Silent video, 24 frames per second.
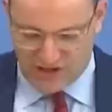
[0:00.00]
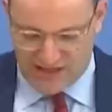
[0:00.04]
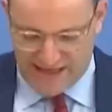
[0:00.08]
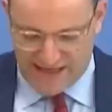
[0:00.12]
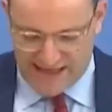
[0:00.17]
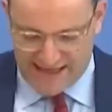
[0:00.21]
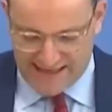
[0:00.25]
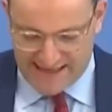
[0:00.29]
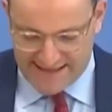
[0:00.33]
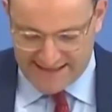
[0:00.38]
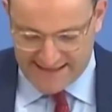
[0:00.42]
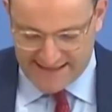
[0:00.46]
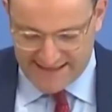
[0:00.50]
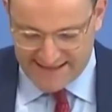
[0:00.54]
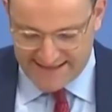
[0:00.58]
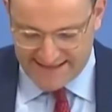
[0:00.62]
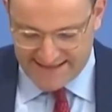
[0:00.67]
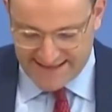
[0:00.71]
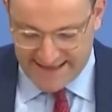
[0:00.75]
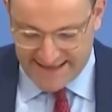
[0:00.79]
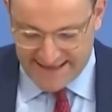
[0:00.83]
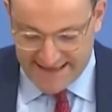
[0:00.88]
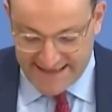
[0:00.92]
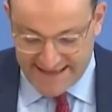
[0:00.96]
Jens
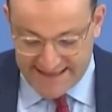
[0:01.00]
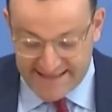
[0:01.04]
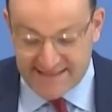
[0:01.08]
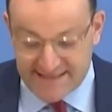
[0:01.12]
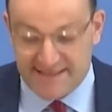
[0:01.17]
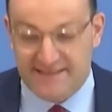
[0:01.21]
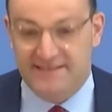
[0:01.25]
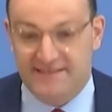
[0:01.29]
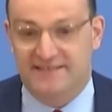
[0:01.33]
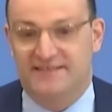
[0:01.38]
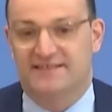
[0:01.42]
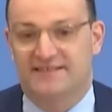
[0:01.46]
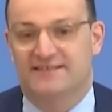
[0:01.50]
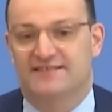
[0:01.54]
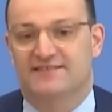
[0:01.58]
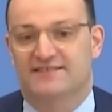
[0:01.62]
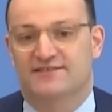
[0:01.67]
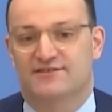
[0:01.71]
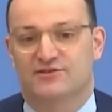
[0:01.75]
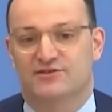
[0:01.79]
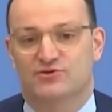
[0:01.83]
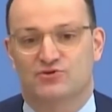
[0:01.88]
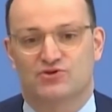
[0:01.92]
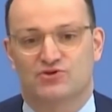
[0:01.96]
Spahn warned of a
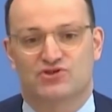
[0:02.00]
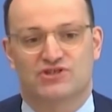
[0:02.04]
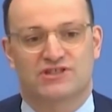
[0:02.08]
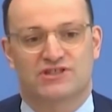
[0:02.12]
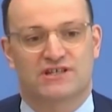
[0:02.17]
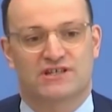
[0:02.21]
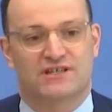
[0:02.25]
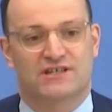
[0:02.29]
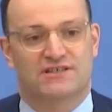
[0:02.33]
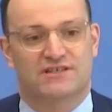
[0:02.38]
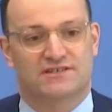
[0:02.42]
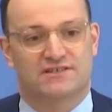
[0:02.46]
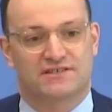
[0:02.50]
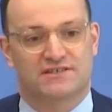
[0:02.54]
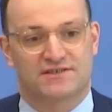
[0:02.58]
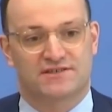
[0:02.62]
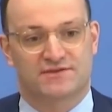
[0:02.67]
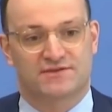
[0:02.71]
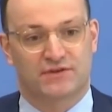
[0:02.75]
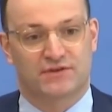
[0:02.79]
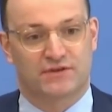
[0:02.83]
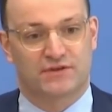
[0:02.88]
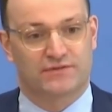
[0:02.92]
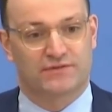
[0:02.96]
looming pandemic
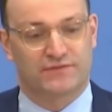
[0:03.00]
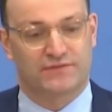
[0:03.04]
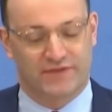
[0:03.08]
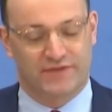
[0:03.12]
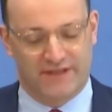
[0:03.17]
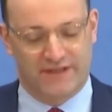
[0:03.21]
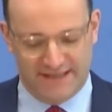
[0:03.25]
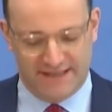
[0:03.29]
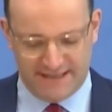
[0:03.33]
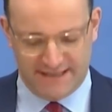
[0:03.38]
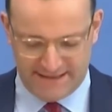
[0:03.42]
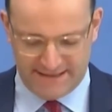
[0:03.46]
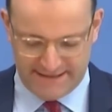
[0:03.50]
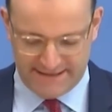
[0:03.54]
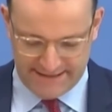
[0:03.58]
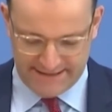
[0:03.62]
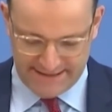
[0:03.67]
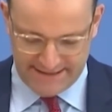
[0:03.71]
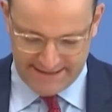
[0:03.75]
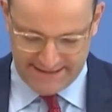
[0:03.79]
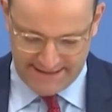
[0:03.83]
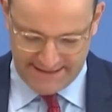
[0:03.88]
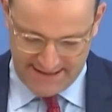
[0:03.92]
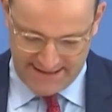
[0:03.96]
of the
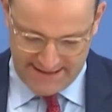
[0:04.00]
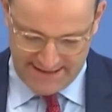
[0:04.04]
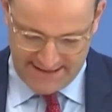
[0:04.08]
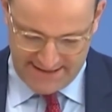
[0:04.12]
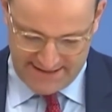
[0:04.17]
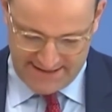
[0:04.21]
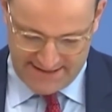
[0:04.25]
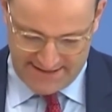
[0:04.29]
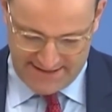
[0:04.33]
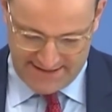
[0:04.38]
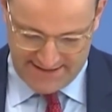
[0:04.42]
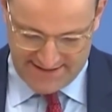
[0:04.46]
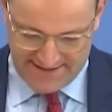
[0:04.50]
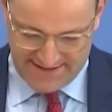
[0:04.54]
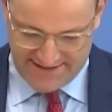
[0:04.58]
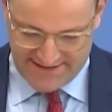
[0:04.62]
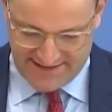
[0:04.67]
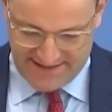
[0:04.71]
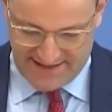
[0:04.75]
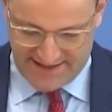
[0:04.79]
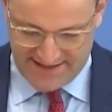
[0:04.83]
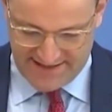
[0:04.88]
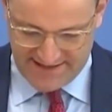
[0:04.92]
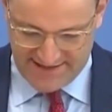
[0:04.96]
unvaccinated,
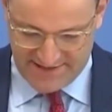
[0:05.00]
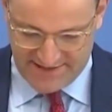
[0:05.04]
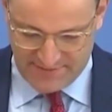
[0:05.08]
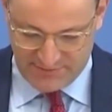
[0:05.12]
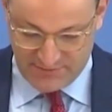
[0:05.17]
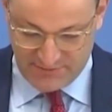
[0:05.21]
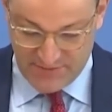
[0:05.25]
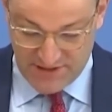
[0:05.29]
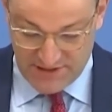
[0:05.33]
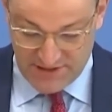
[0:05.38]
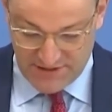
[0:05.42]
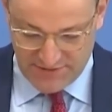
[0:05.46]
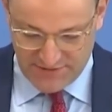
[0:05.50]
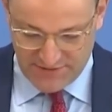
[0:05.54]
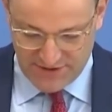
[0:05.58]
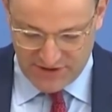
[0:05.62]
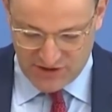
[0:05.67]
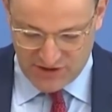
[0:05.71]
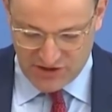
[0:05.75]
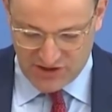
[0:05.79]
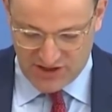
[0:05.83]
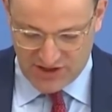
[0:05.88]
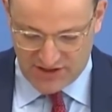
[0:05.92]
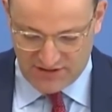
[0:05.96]
while Chancellor
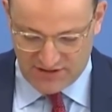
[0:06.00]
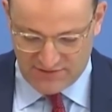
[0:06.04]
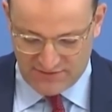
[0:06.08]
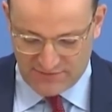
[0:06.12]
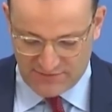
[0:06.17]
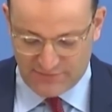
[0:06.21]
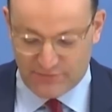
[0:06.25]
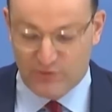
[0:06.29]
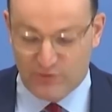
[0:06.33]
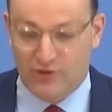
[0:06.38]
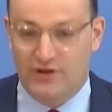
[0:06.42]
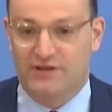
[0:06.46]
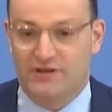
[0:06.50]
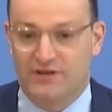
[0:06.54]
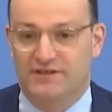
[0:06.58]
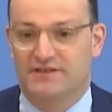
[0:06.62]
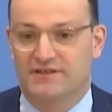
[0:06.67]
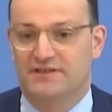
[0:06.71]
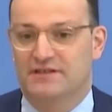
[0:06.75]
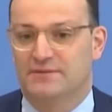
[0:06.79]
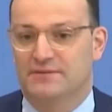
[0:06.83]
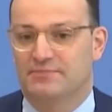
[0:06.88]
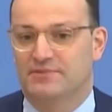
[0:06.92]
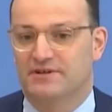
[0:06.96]
Schallenberg believed
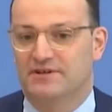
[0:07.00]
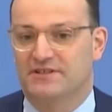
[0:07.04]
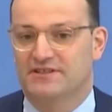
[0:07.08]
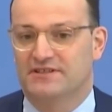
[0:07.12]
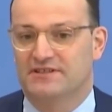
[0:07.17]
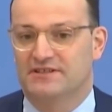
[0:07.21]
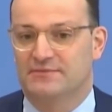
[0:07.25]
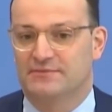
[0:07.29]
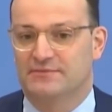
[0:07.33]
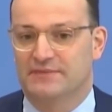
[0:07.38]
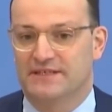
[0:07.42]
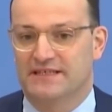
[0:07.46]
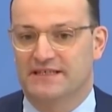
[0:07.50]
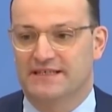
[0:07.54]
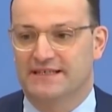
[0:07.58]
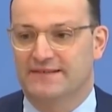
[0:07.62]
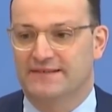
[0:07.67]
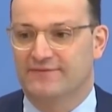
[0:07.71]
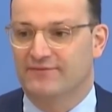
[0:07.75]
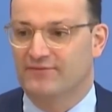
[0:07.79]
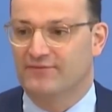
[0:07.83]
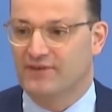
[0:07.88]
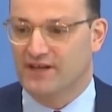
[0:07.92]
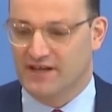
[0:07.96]
that two-thirds of the
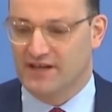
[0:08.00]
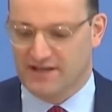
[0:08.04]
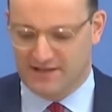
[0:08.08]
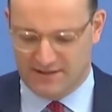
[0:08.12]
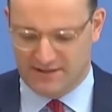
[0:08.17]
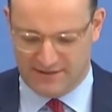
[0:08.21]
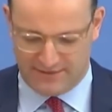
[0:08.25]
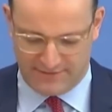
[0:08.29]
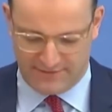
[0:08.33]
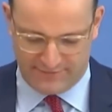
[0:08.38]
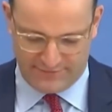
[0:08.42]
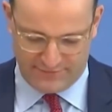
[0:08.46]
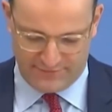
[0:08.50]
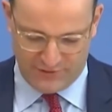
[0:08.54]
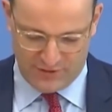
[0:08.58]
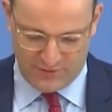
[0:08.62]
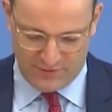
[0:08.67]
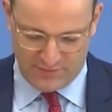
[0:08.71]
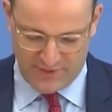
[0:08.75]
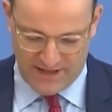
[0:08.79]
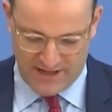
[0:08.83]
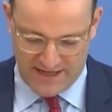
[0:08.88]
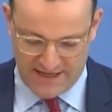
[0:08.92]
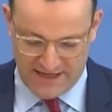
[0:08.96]
Austrians
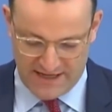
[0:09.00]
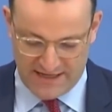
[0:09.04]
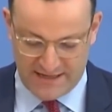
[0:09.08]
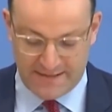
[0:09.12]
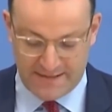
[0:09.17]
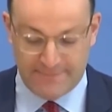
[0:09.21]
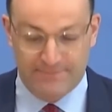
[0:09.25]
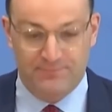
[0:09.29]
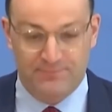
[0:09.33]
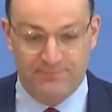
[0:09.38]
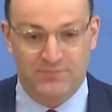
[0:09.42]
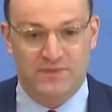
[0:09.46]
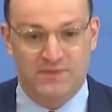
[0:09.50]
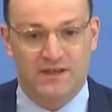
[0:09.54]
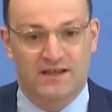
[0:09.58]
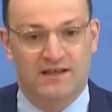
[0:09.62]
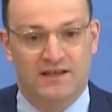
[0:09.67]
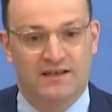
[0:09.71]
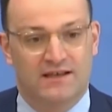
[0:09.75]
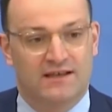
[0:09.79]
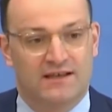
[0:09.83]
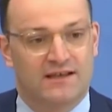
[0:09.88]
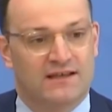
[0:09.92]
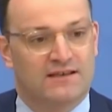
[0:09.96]
should not suffer
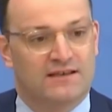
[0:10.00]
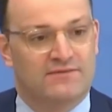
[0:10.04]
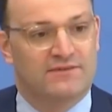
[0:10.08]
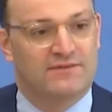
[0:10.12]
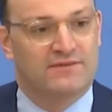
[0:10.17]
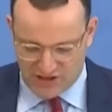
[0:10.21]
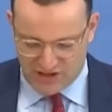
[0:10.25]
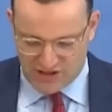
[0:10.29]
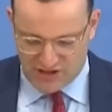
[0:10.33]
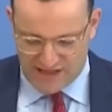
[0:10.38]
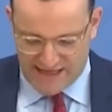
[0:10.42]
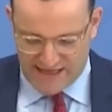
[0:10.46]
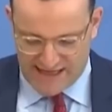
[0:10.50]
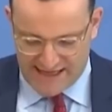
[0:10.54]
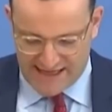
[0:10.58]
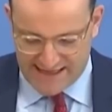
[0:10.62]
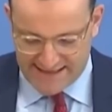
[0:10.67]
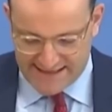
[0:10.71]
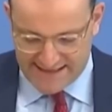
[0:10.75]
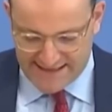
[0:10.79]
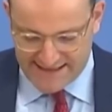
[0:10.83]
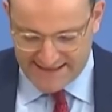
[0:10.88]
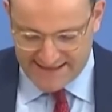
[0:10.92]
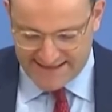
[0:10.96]
because of others were
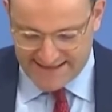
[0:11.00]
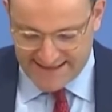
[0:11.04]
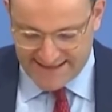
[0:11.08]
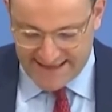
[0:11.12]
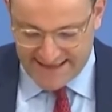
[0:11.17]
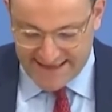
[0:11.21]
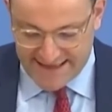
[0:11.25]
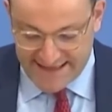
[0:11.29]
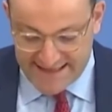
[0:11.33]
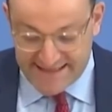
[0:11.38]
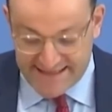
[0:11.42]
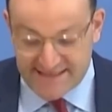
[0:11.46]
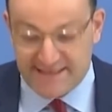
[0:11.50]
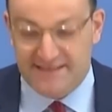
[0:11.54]
hesitant.